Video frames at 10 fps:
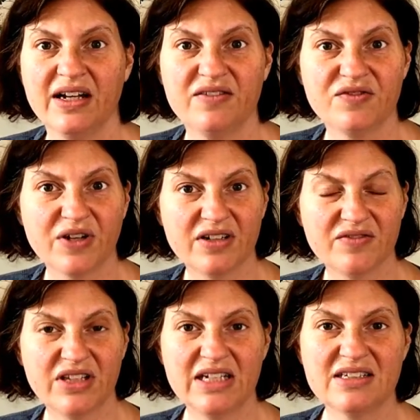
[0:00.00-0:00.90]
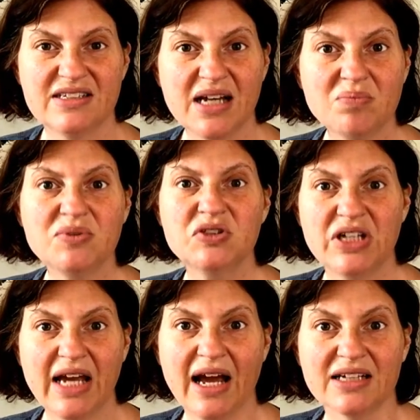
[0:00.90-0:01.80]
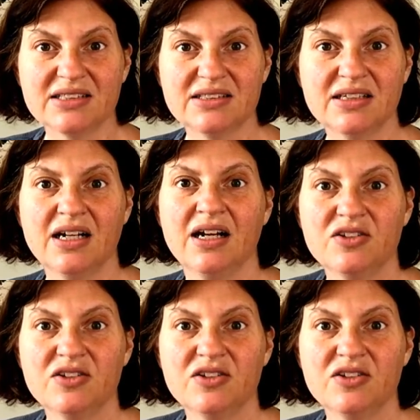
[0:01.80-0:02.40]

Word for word: in front of the assembled guests,